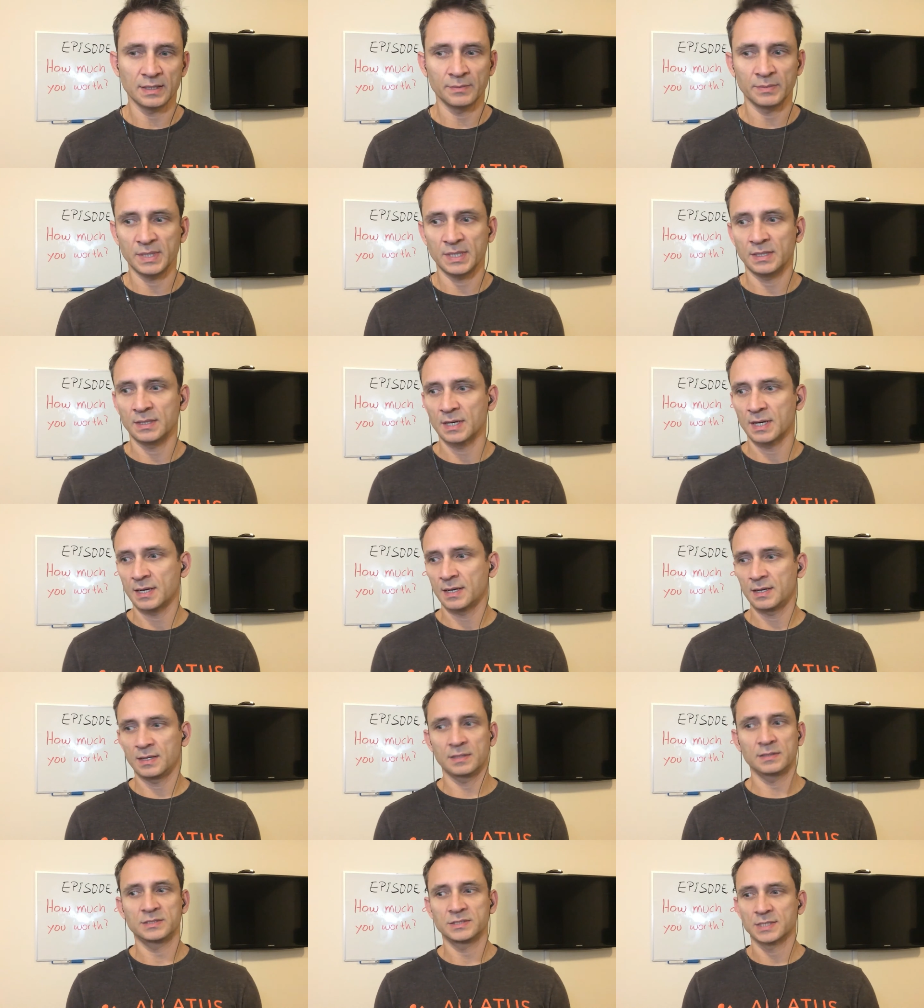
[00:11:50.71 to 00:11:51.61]

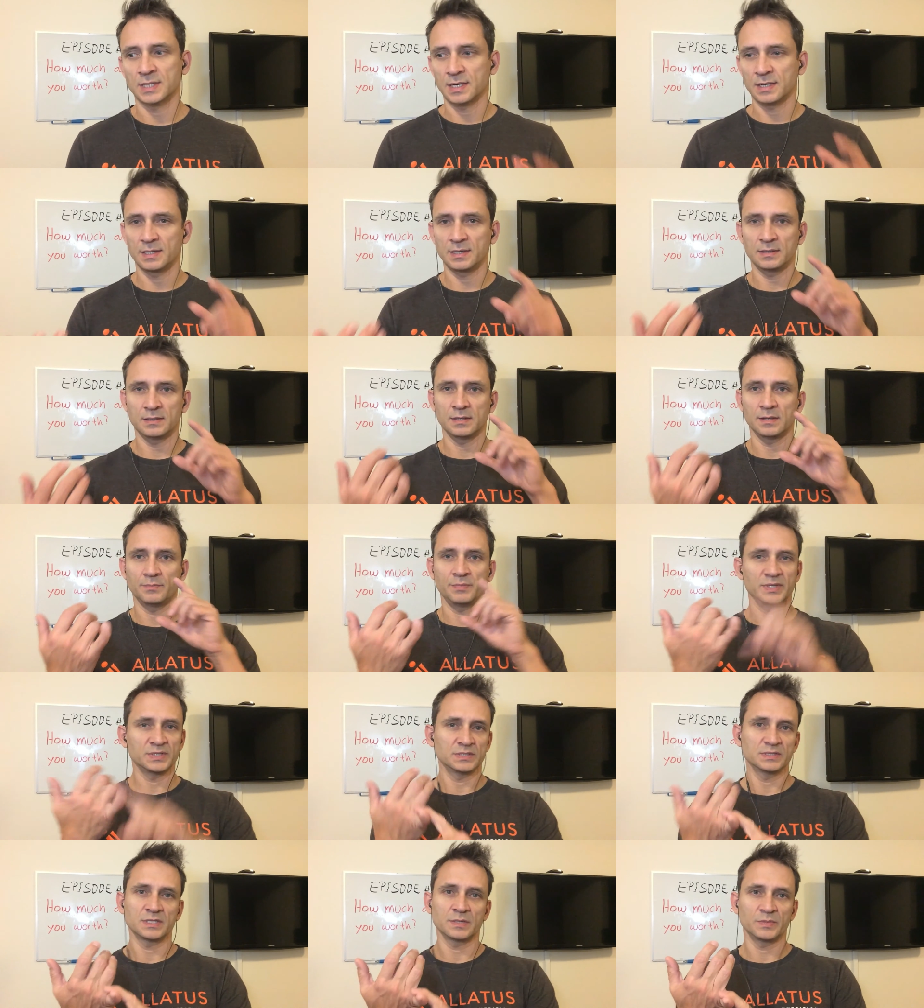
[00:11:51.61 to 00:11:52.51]
I studied
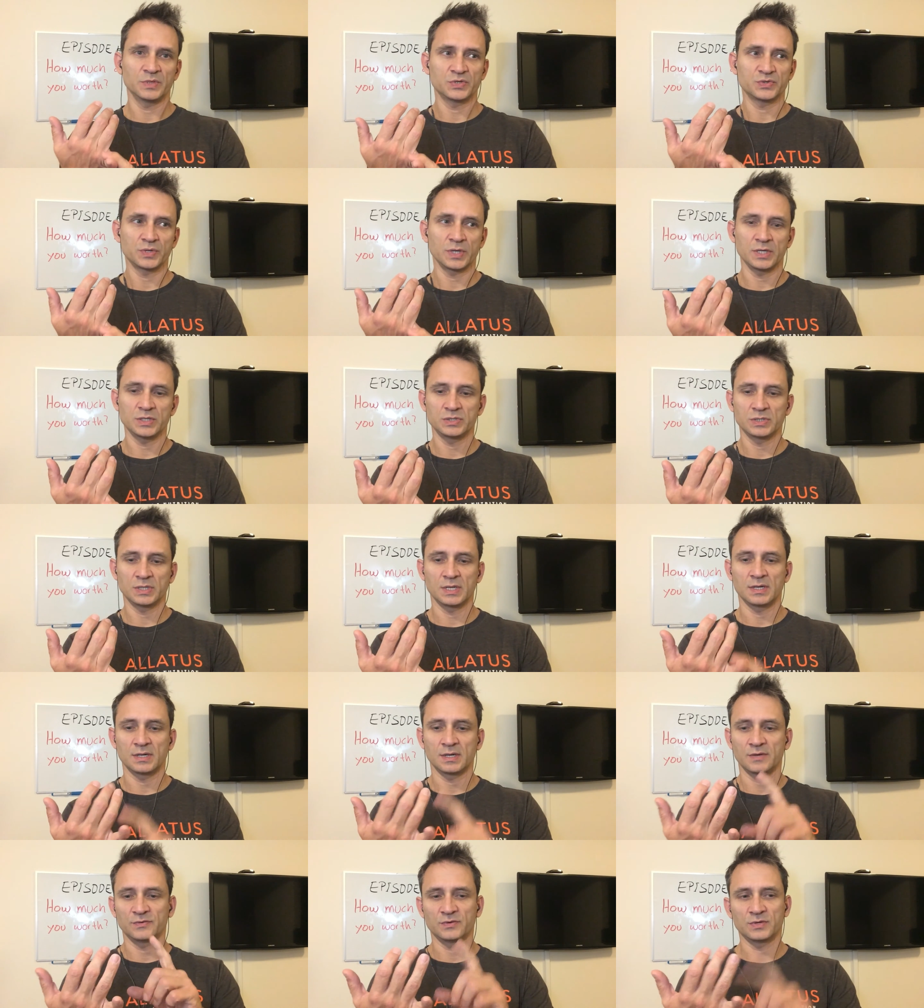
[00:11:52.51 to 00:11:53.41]
business administration,
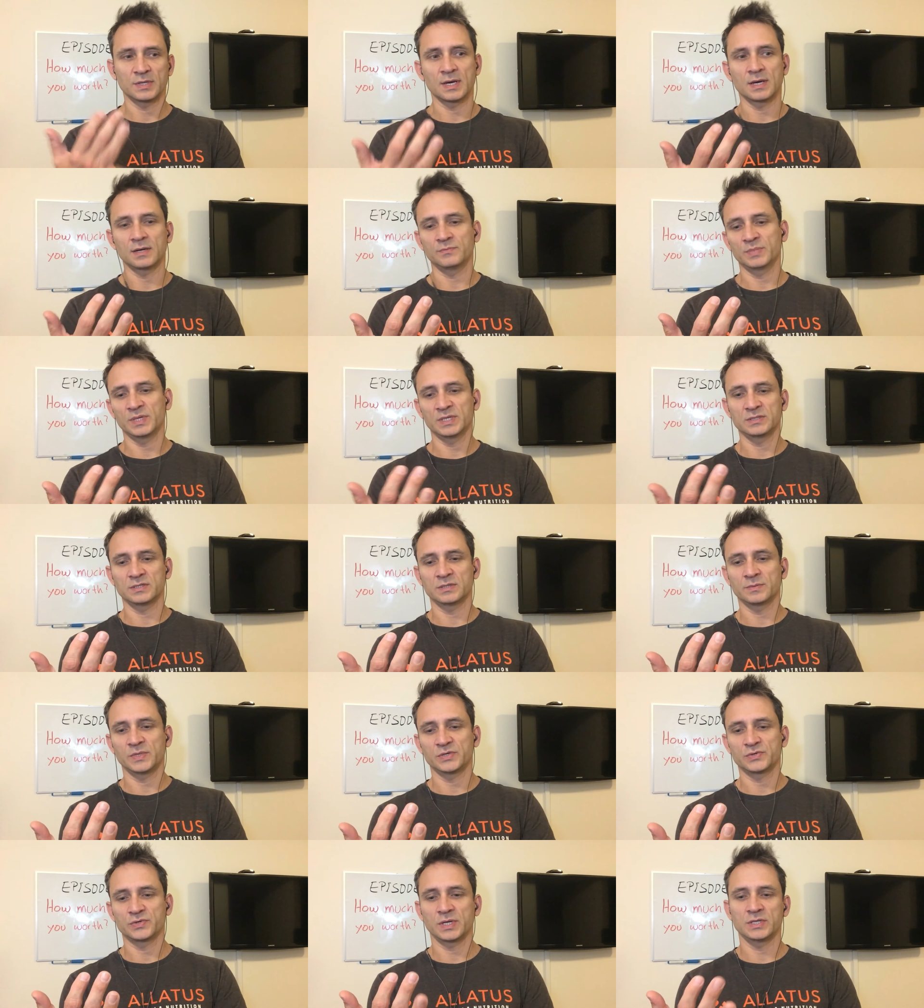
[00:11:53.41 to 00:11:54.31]
and after that business
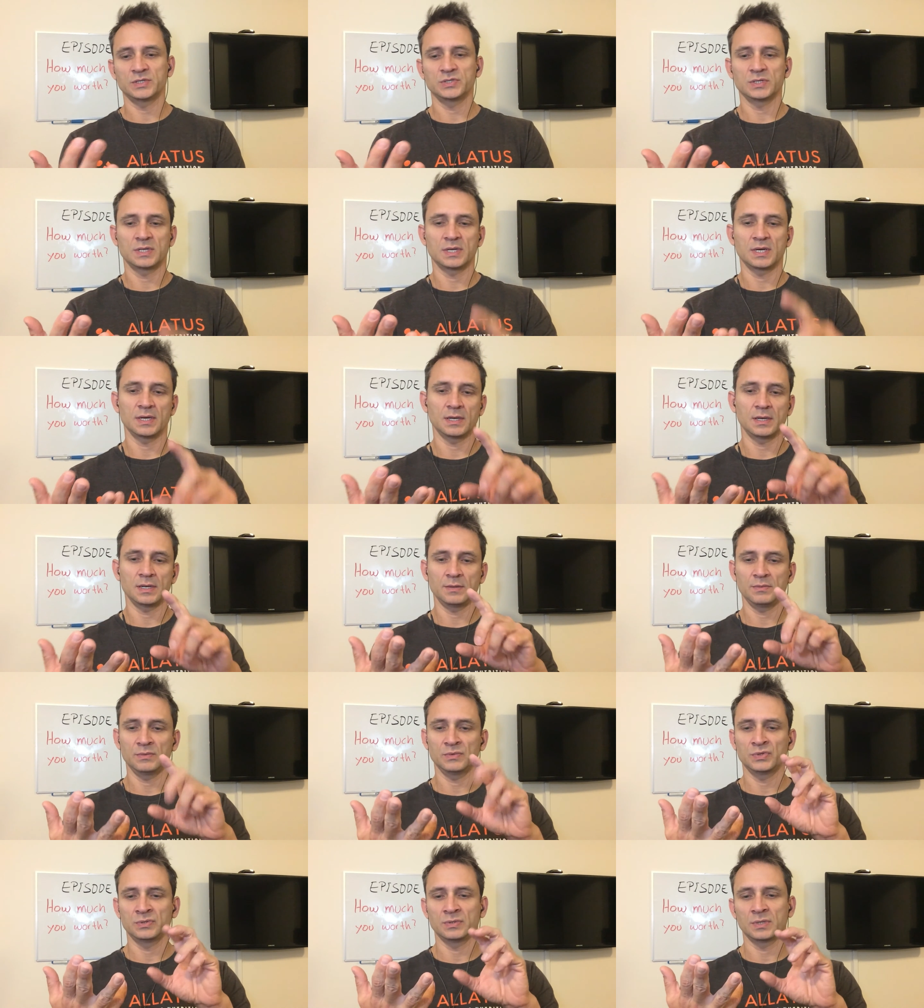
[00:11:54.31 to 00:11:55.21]
administration,
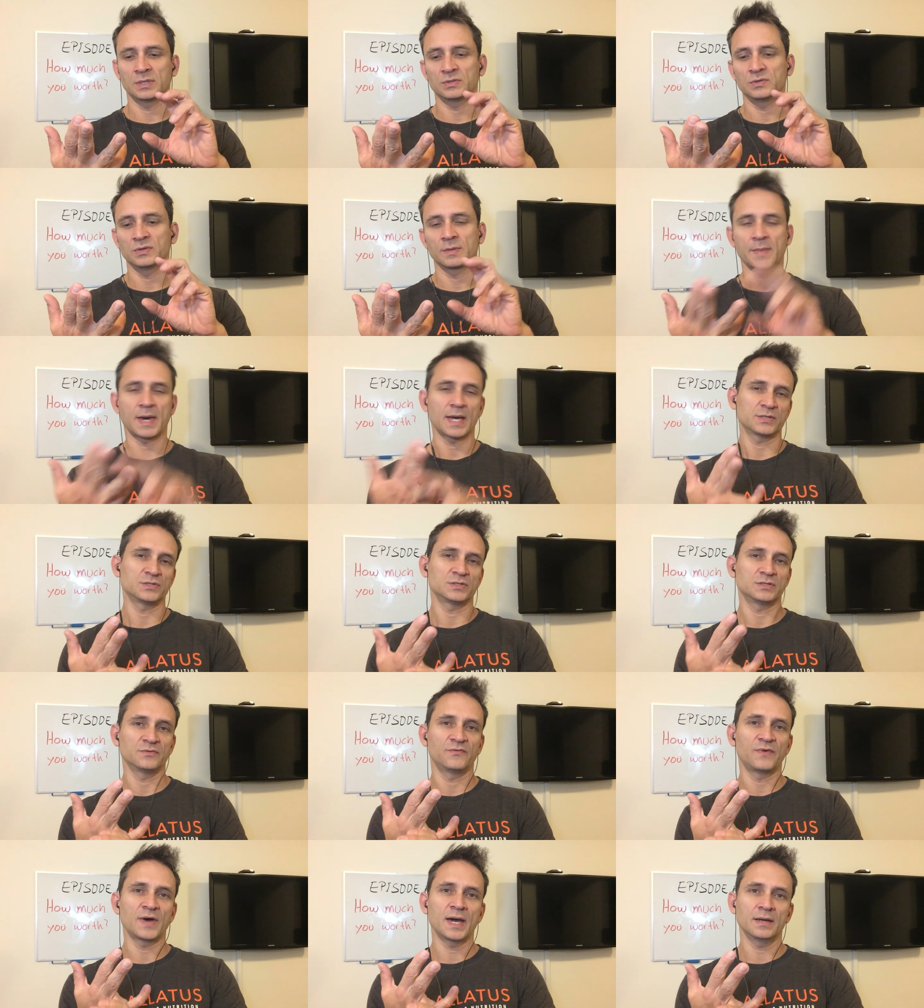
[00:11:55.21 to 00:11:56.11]
I took a
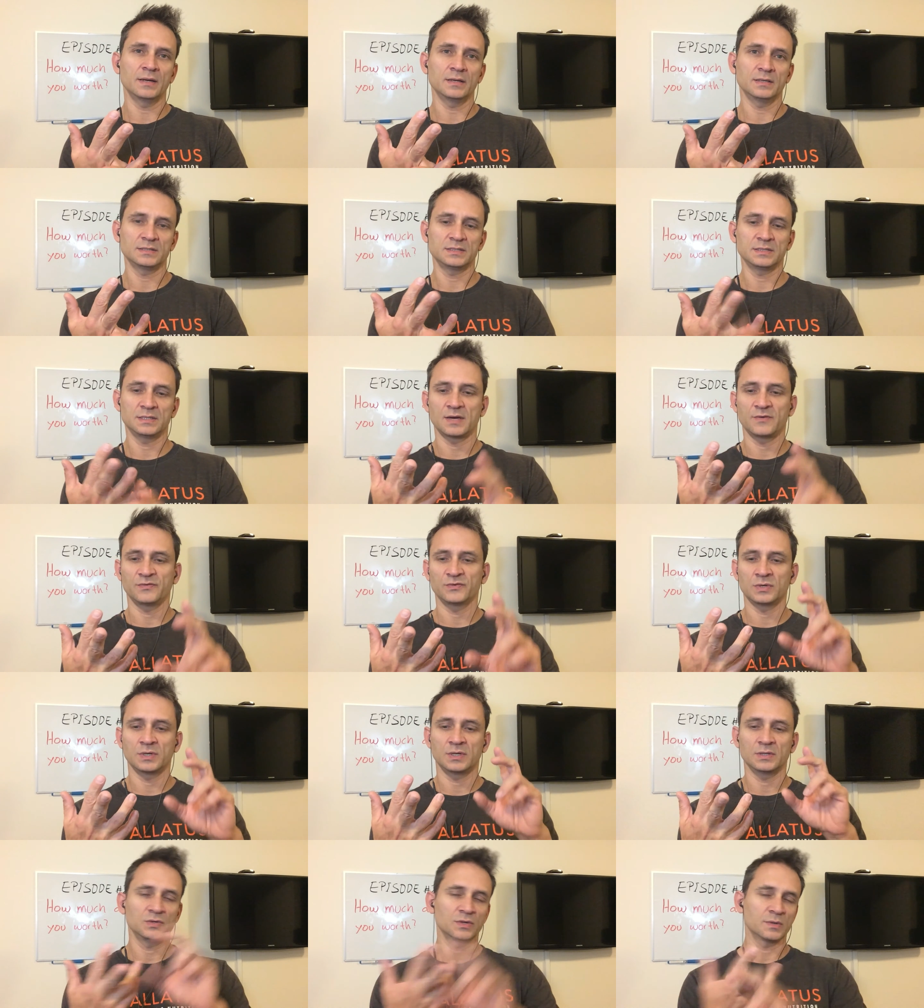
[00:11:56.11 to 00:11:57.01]
master's in finance, and
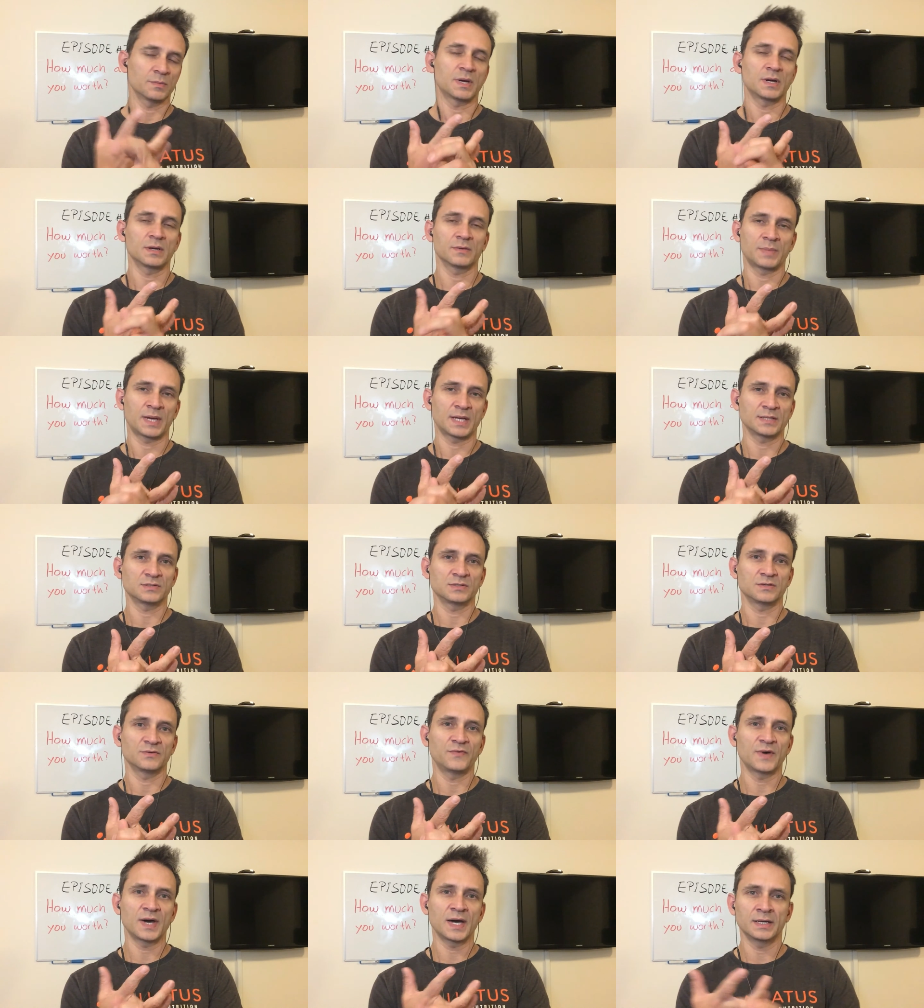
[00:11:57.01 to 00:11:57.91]
after I took a
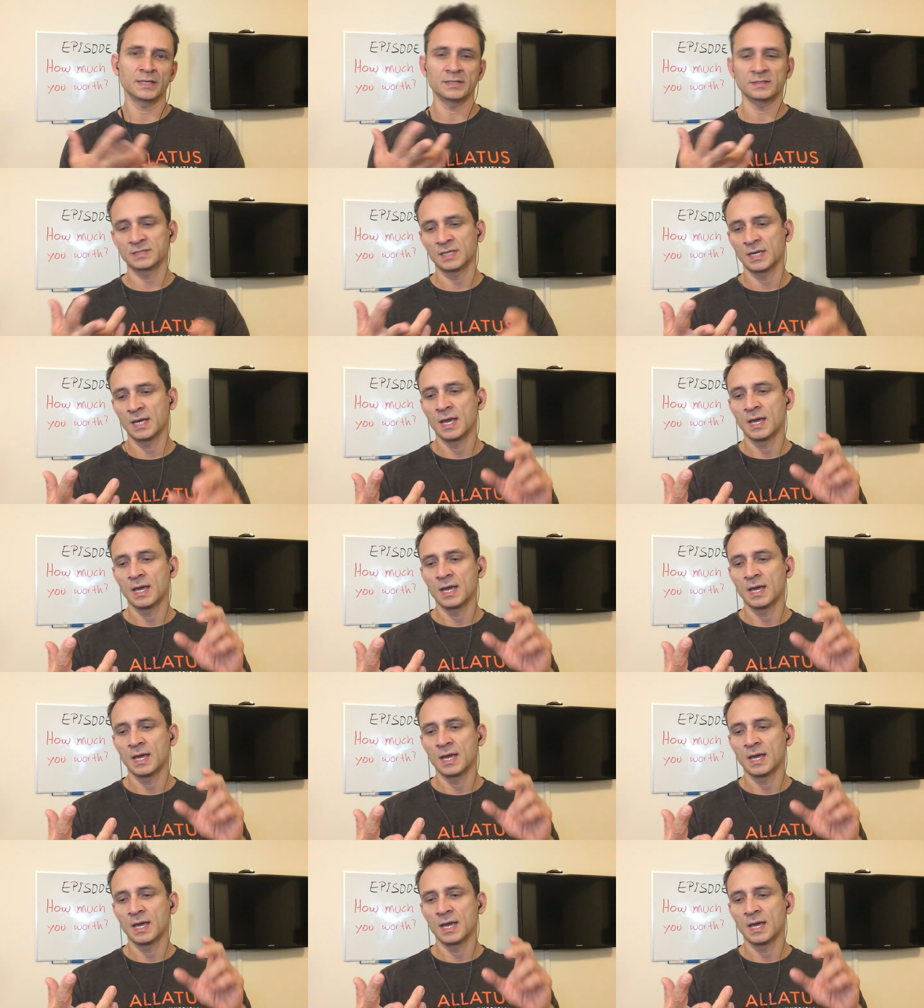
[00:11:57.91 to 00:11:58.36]
master's in finance,